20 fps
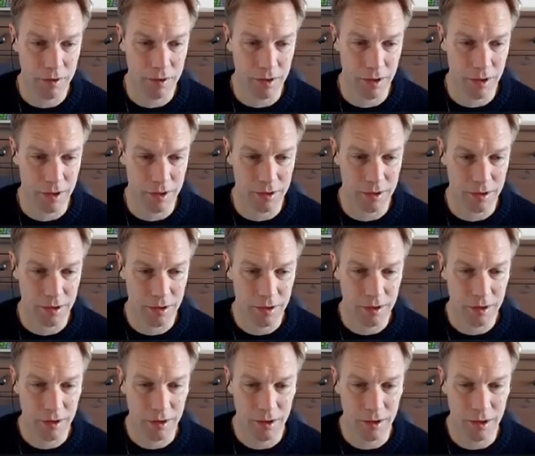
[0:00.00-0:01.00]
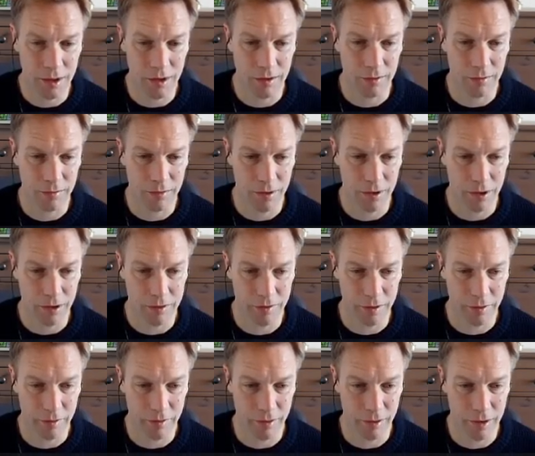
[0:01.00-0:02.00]
the list. Now, when I
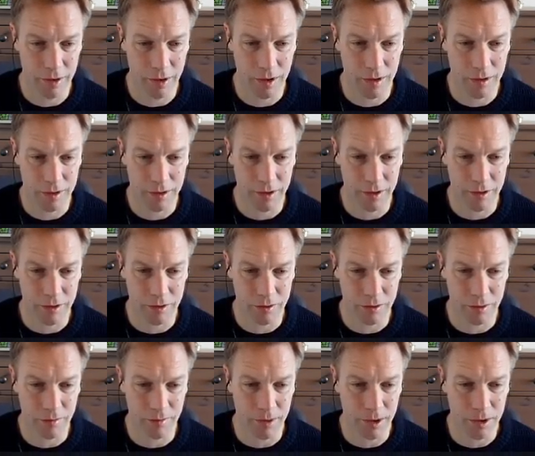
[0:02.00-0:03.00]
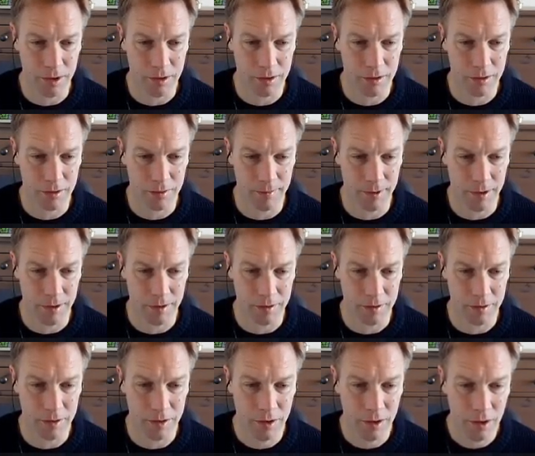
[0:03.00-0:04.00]
iterate through it and collect it, it should come back, come out
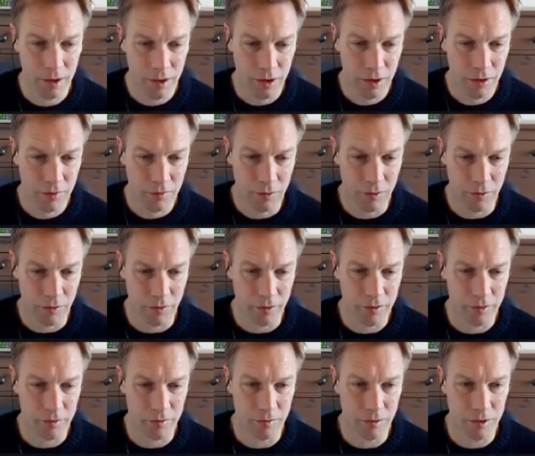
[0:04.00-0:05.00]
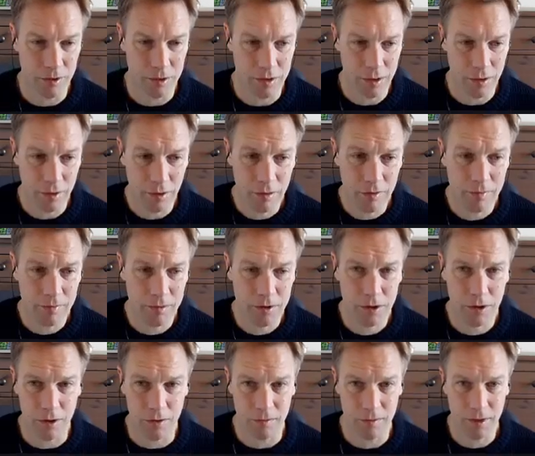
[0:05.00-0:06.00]
as four, three, two, one, zero.
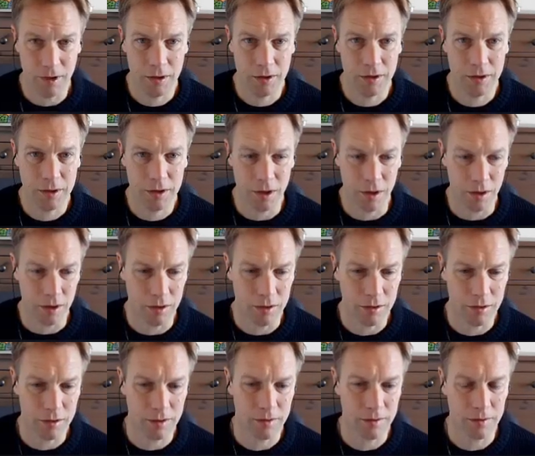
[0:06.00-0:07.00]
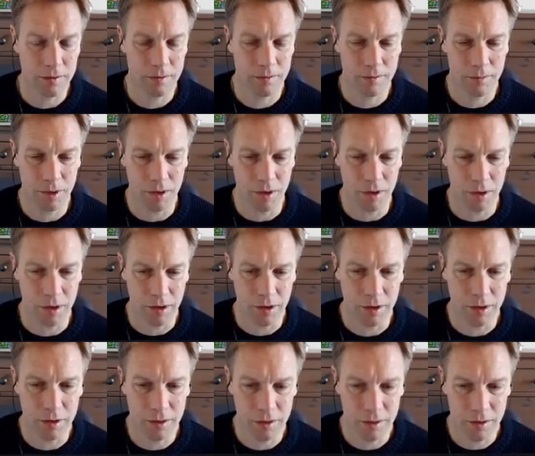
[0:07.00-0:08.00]
So let's start by
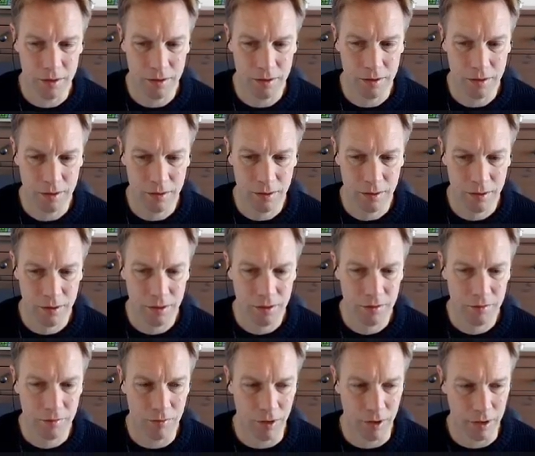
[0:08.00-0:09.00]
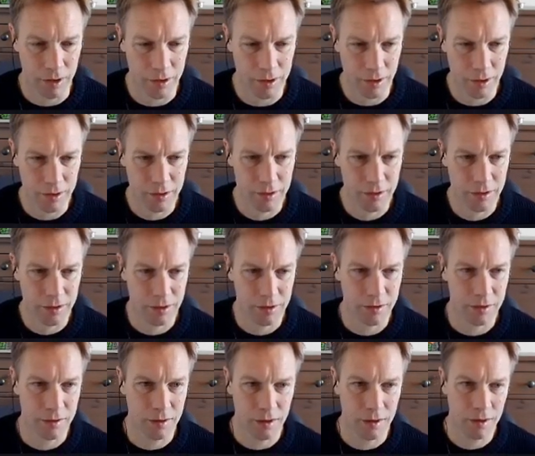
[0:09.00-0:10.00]
running the tests.
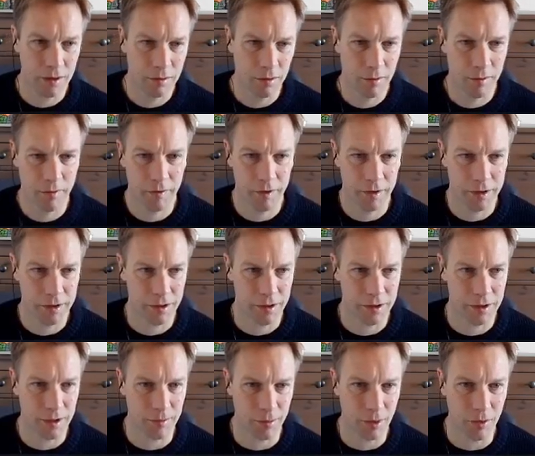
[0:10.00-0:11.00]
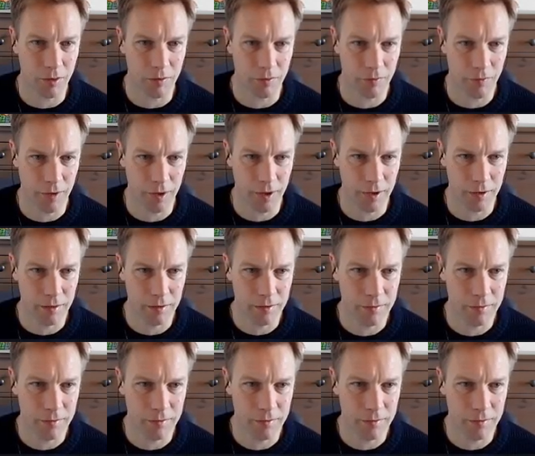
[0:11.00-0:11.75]
When we run the tests, they both fail